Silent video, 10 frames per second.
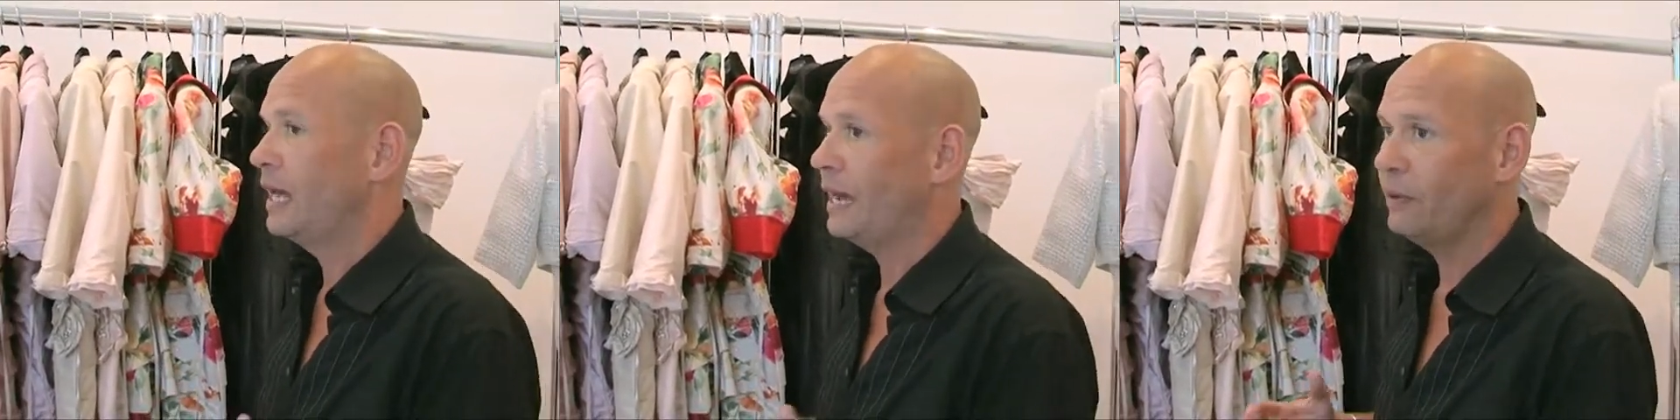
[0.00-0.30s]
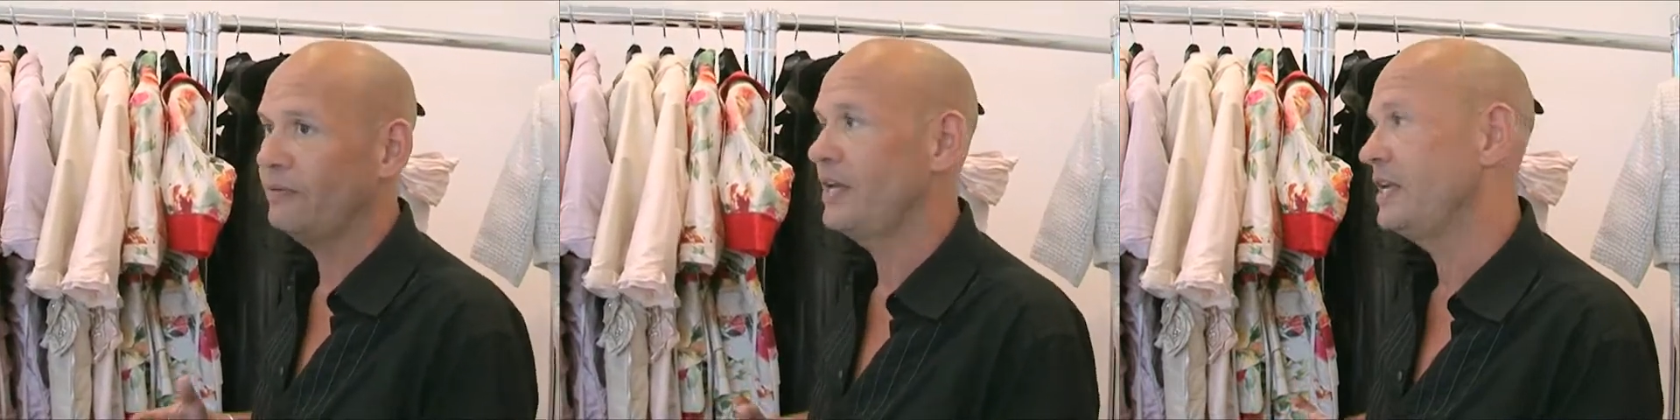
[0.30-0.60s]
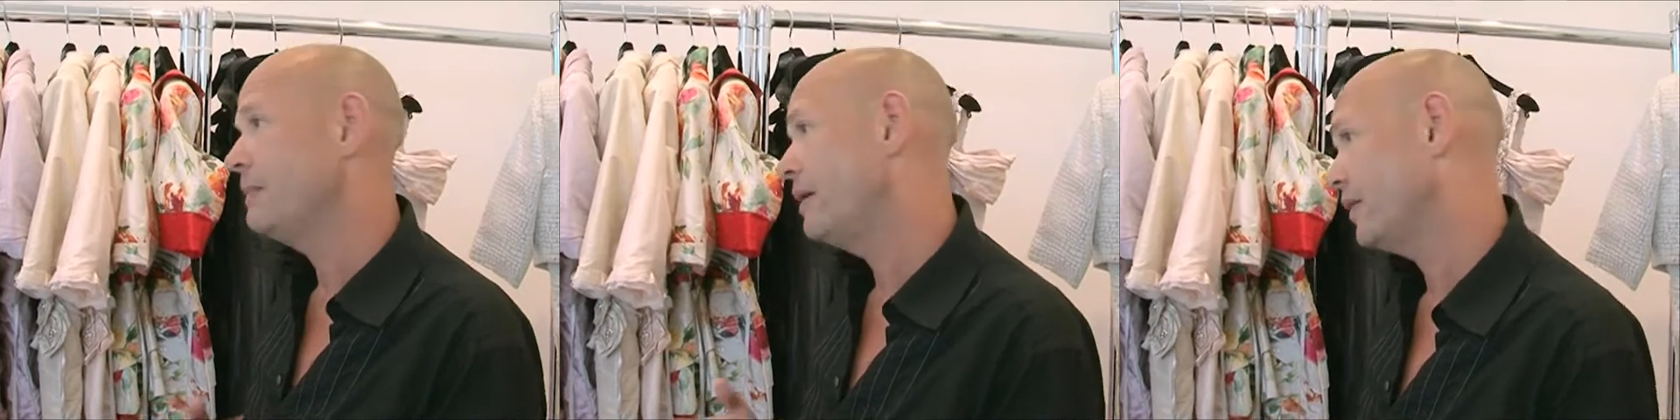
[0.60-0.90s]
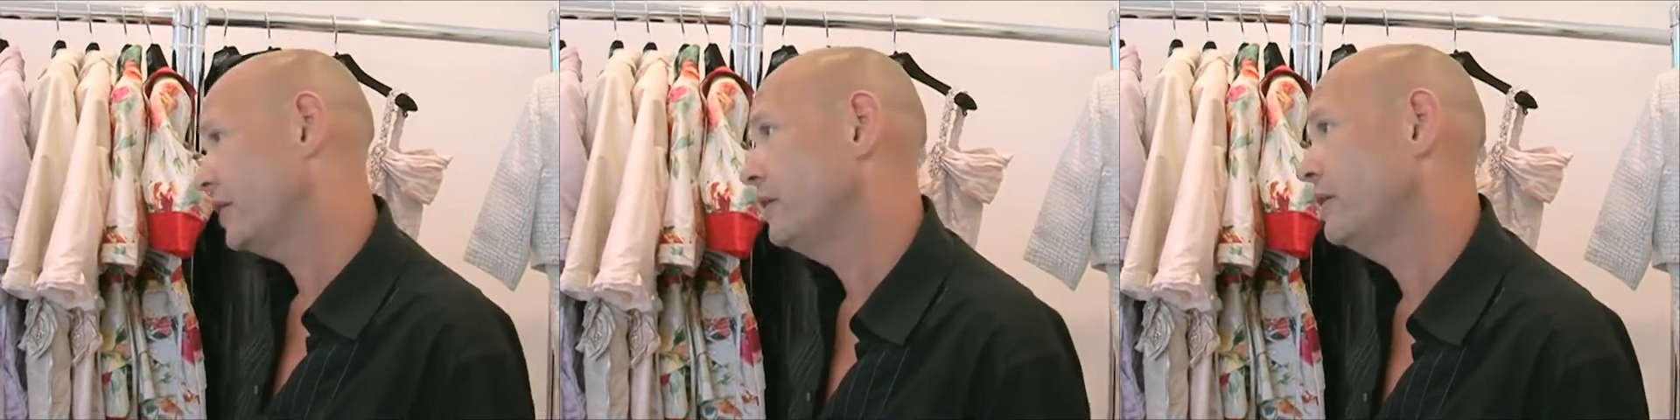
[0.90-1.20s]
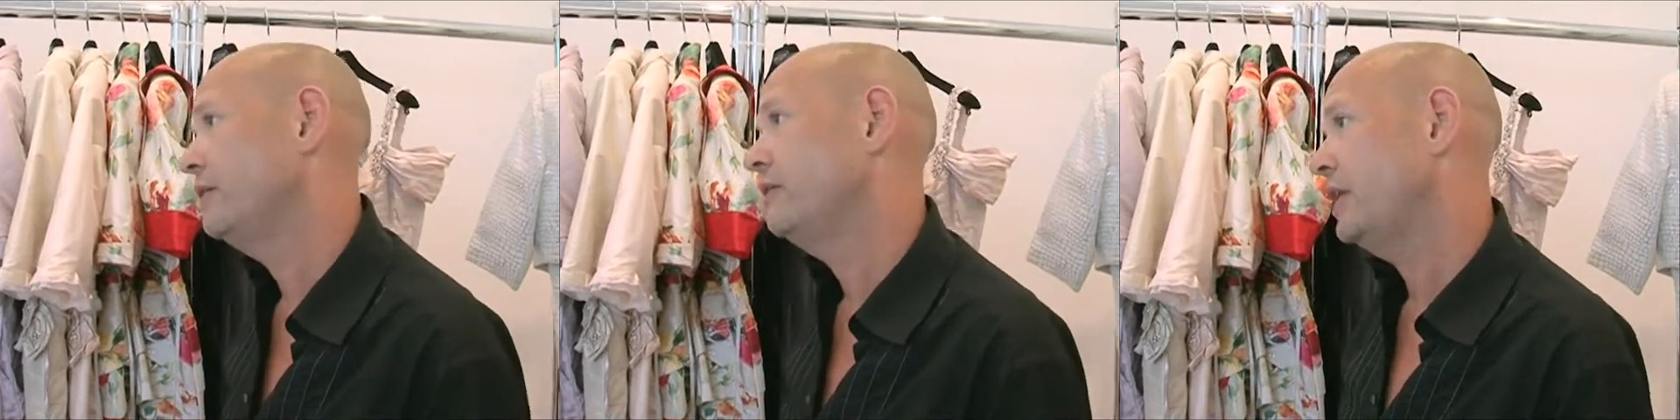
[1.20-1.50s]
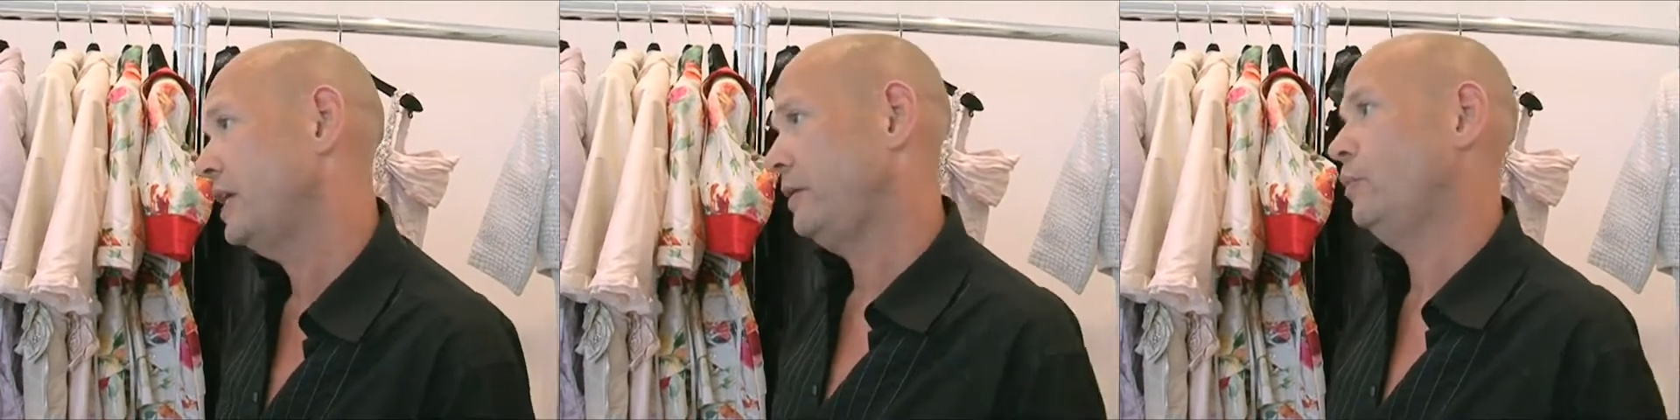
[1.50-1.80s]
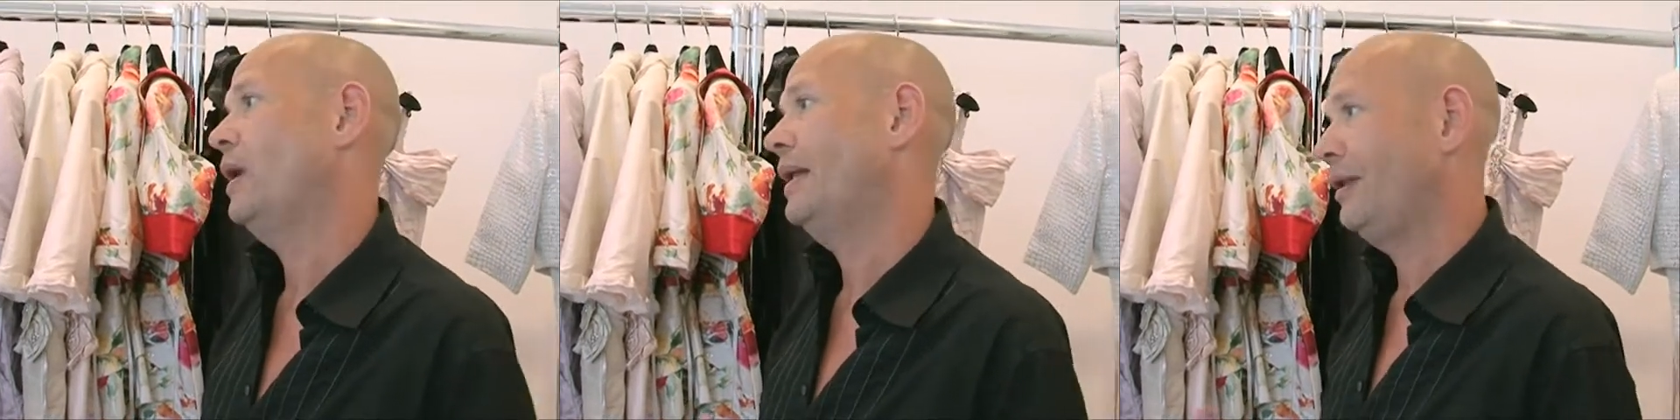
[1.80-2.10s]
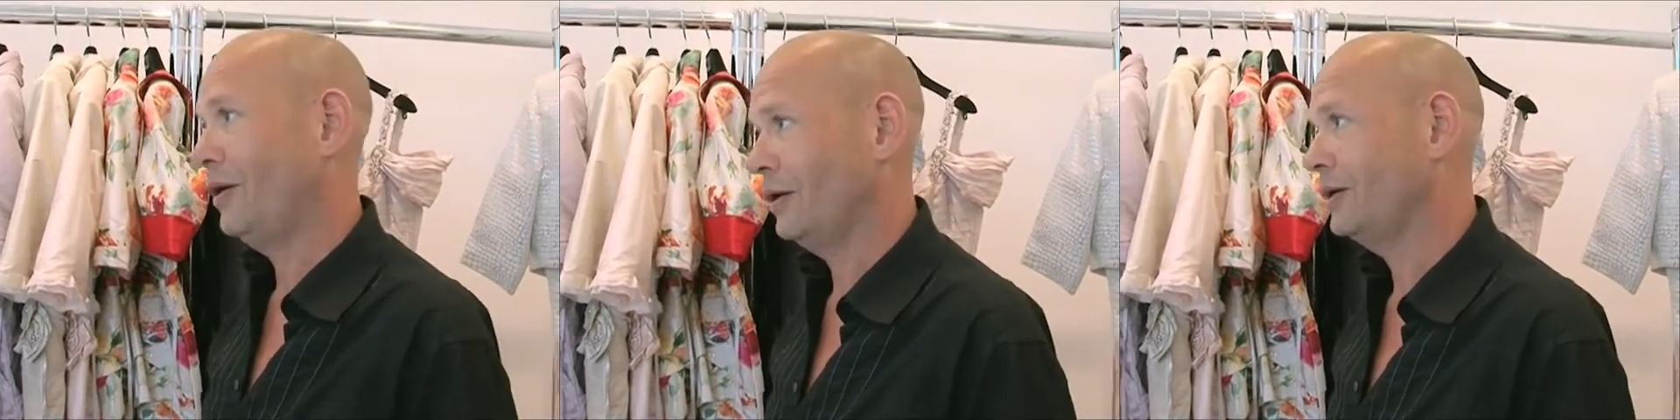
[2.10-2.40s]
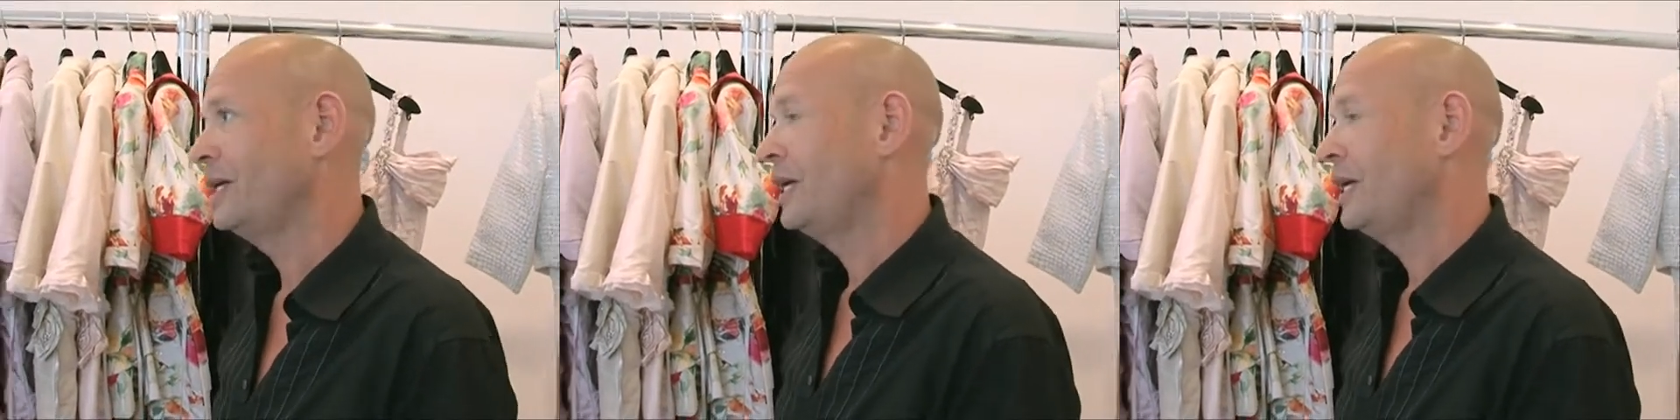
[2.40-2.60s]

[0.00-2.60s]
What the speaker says: However, in America, they wear long.